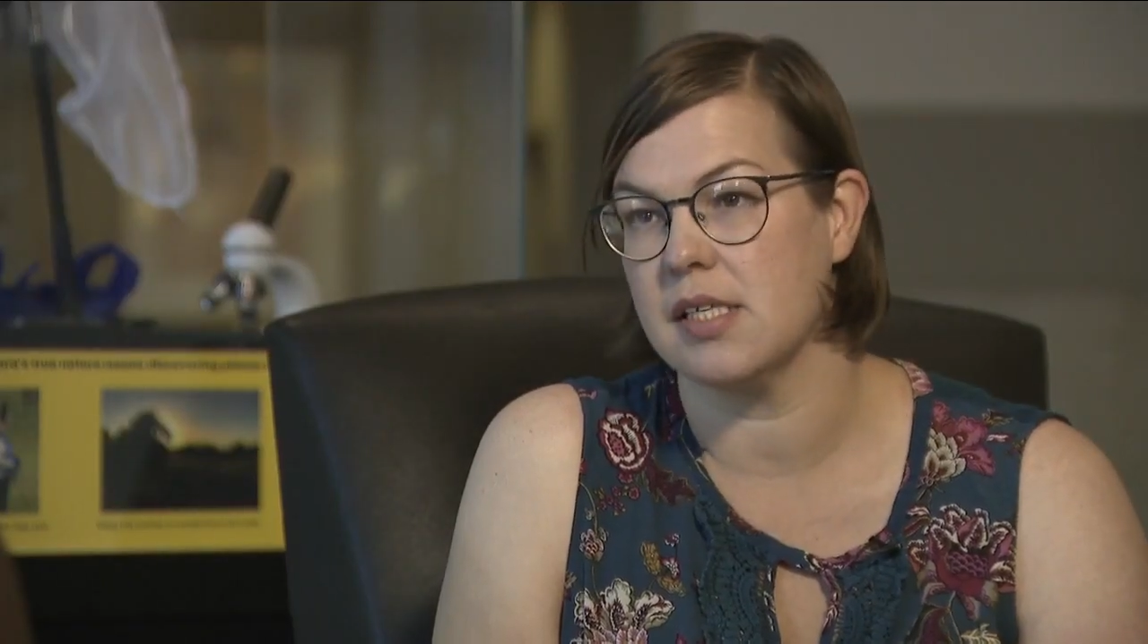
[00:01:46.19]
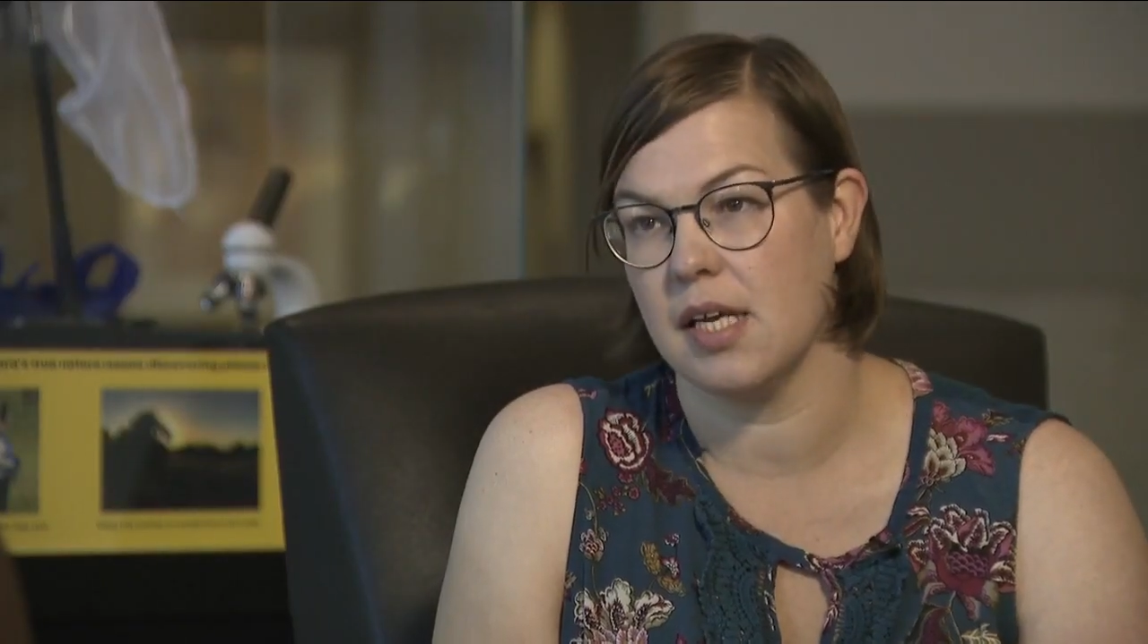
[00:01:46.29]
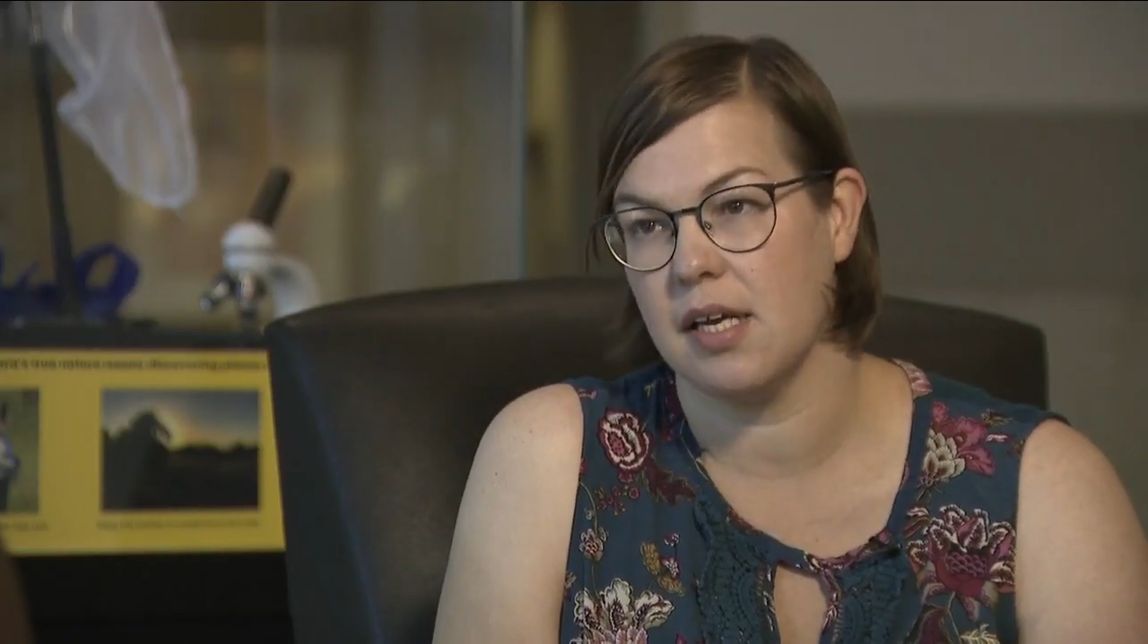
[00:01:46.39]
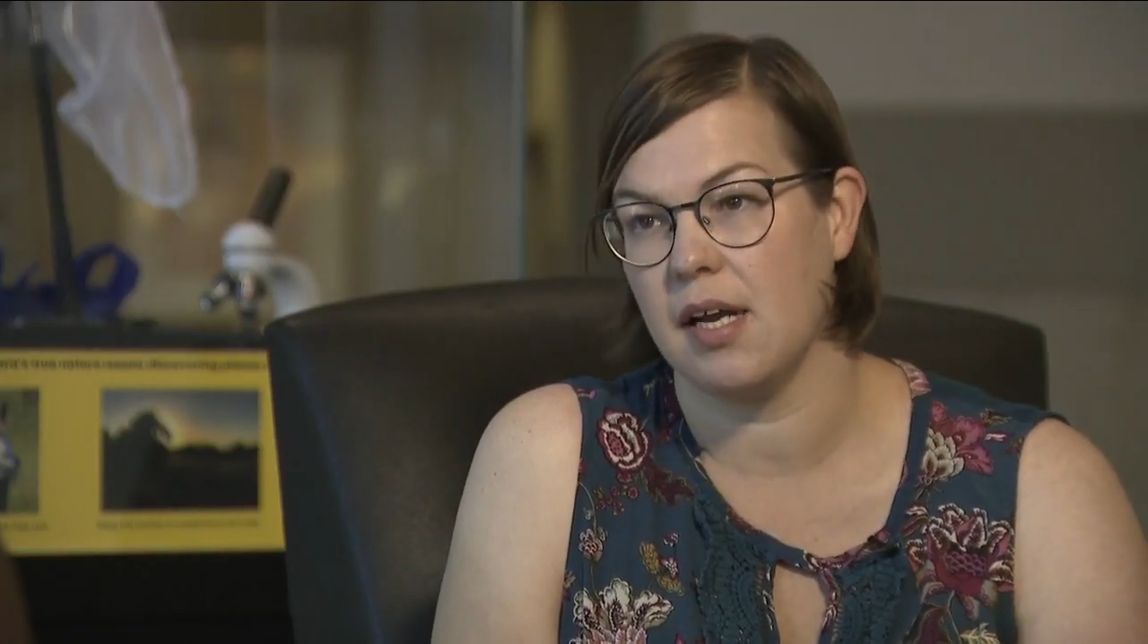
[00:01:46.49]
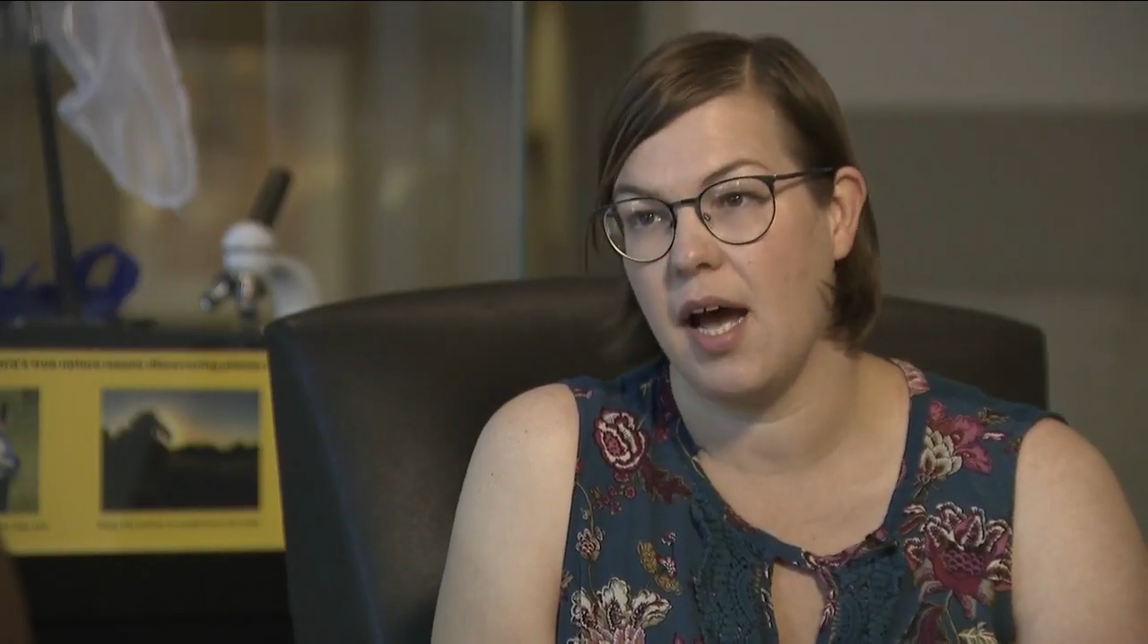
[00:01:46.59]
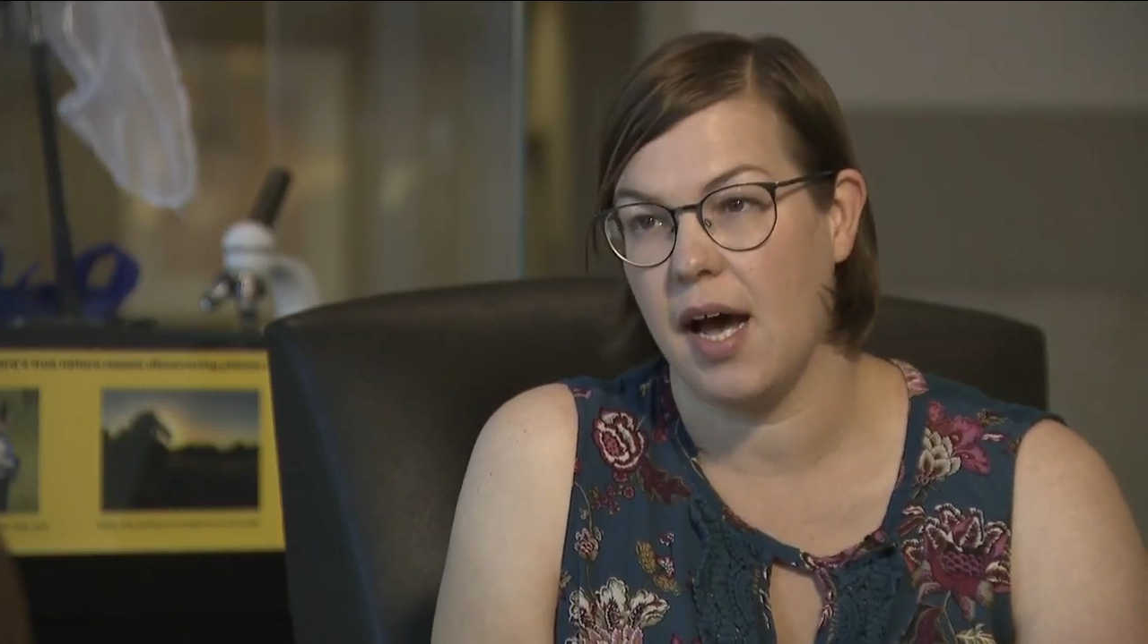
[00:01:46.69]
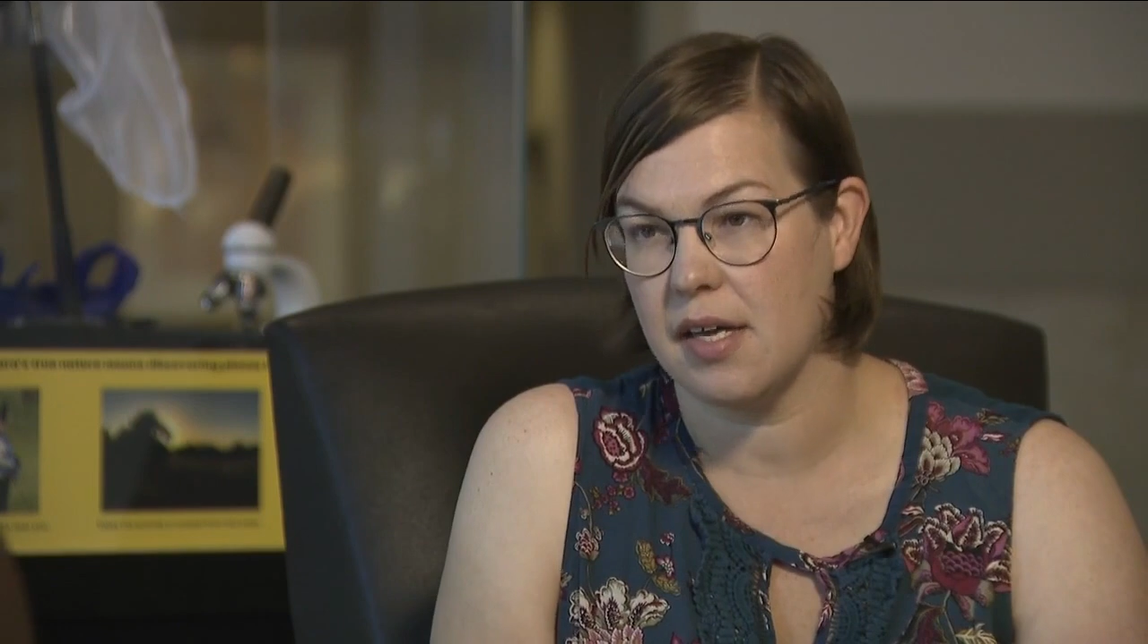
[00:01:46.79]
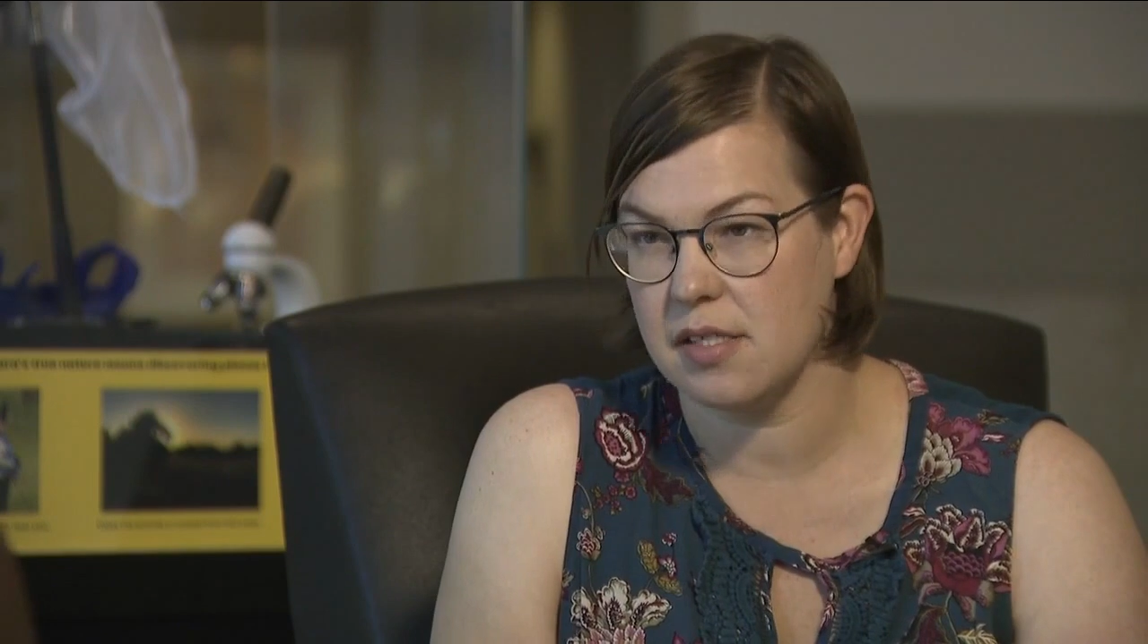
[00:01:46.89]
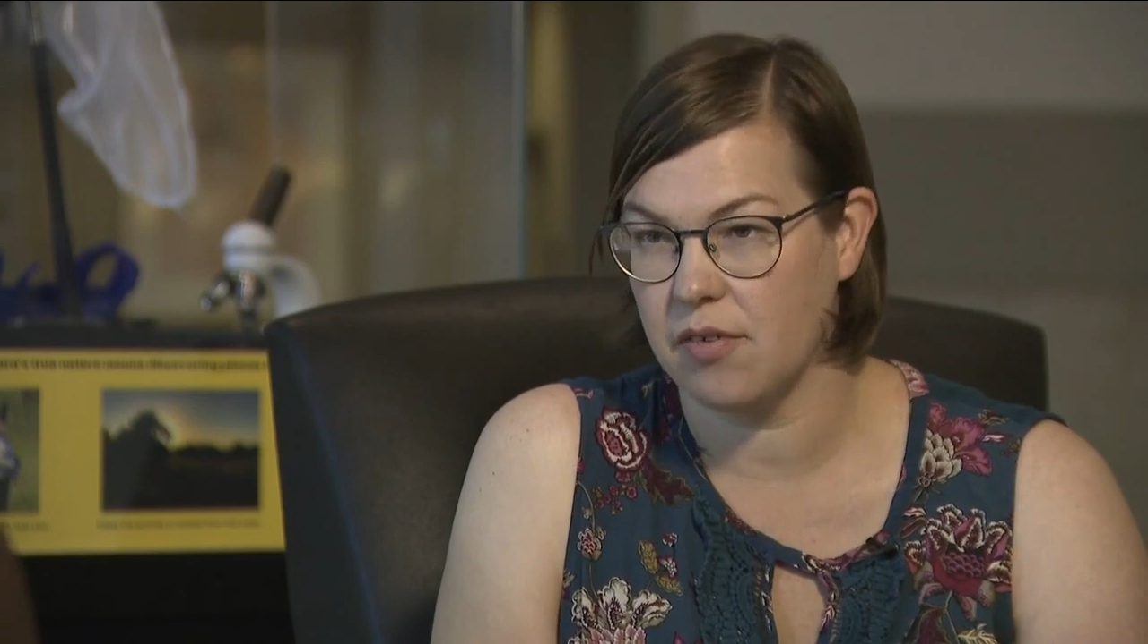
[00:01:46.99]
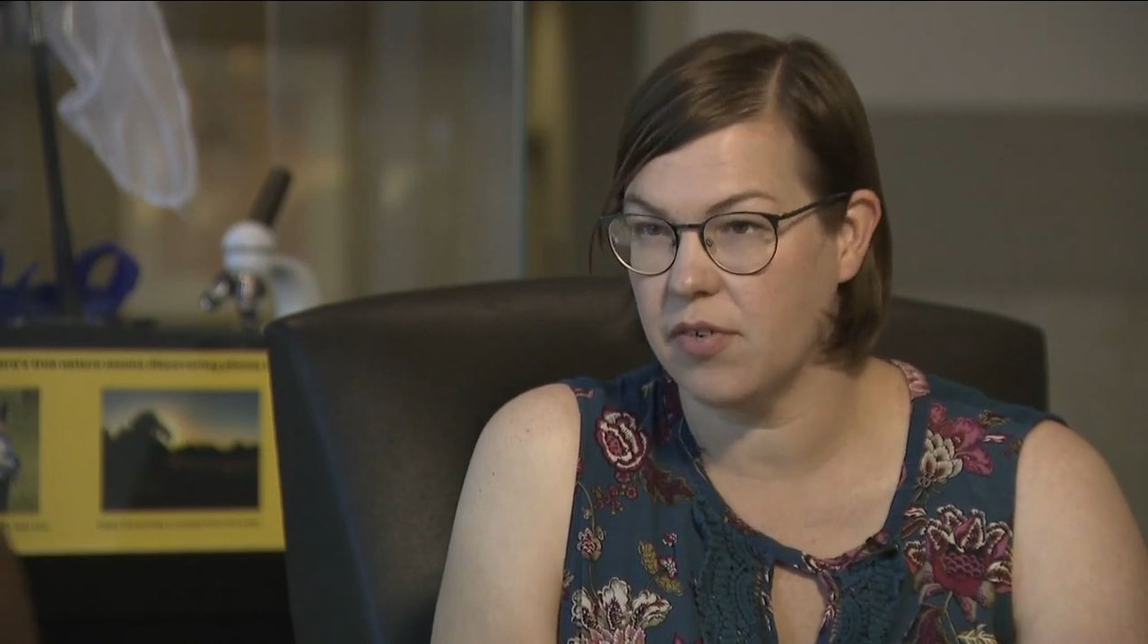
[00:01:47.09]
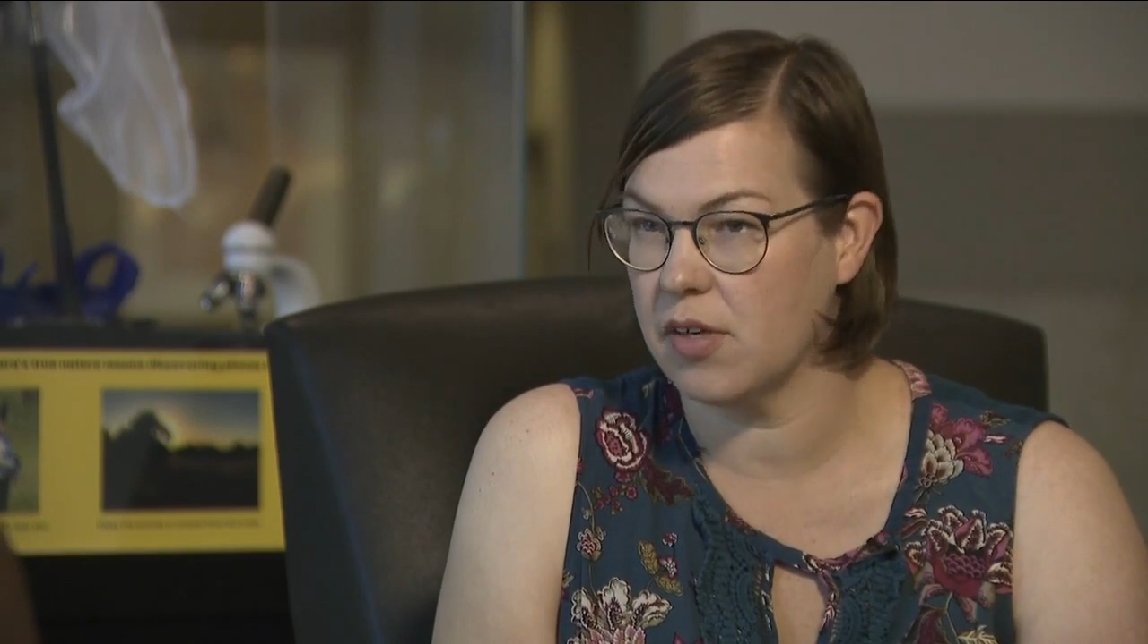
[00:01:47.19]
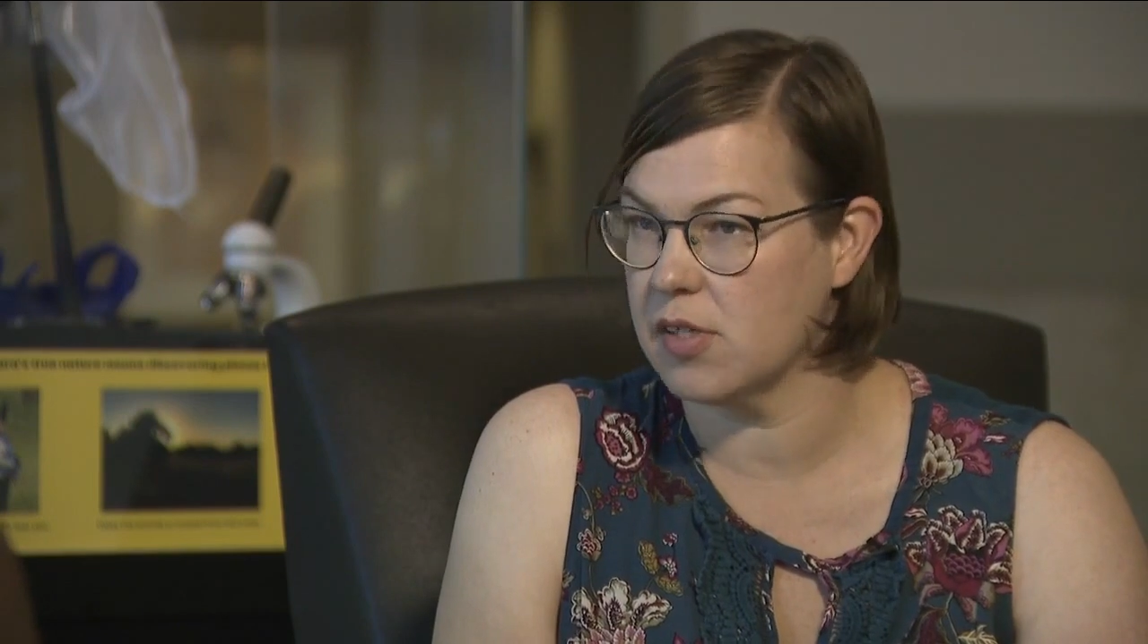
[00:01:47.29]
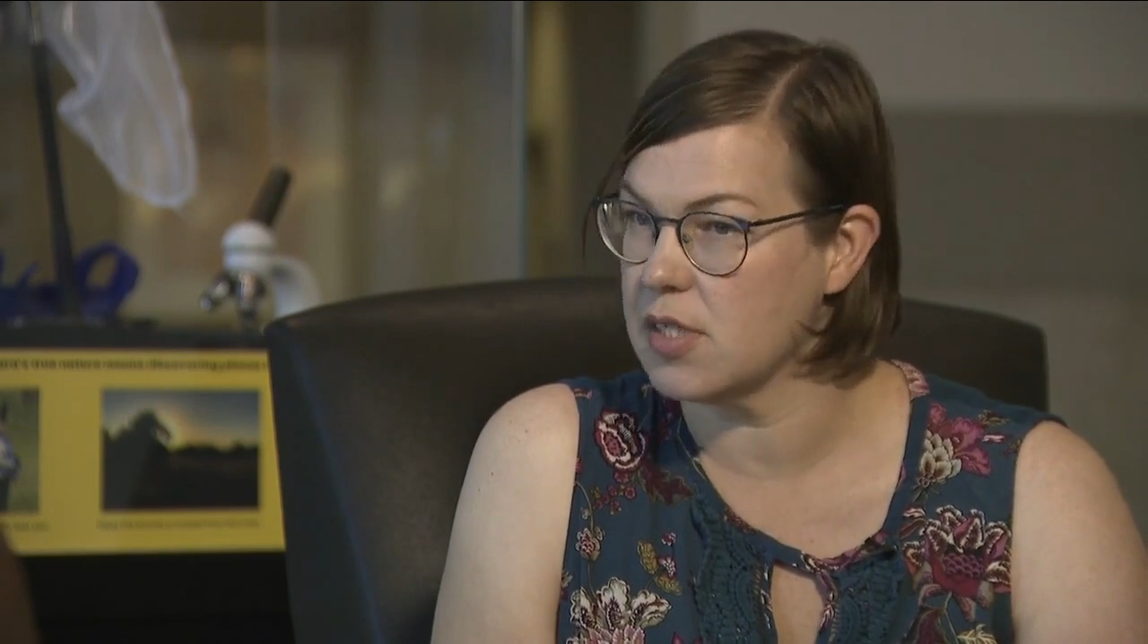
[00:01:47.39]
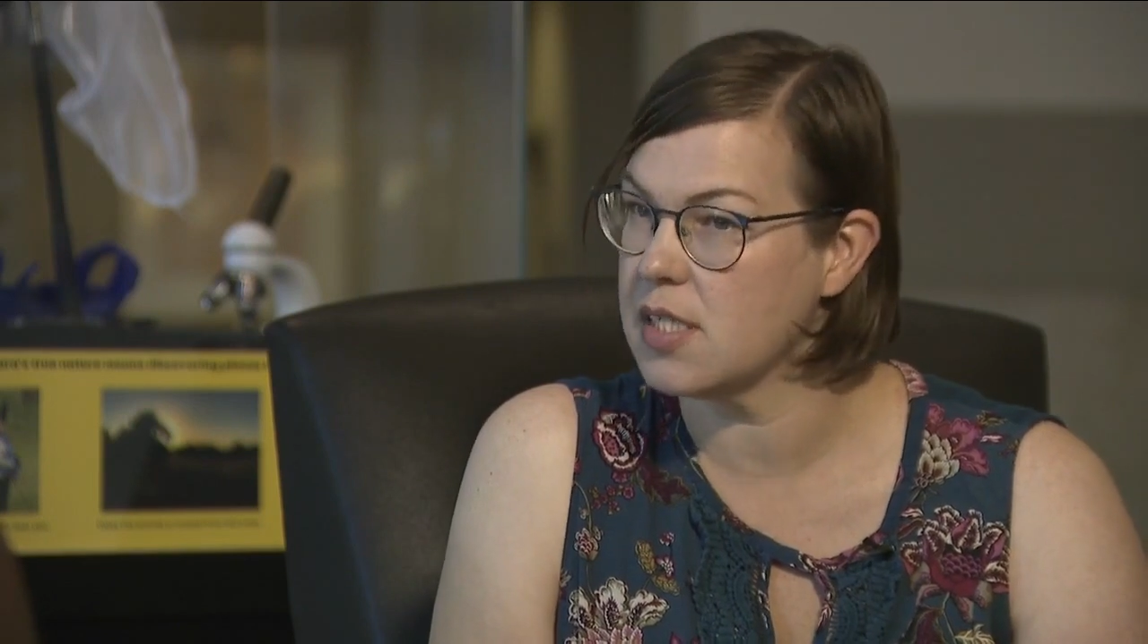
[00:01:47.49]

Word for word: did ask for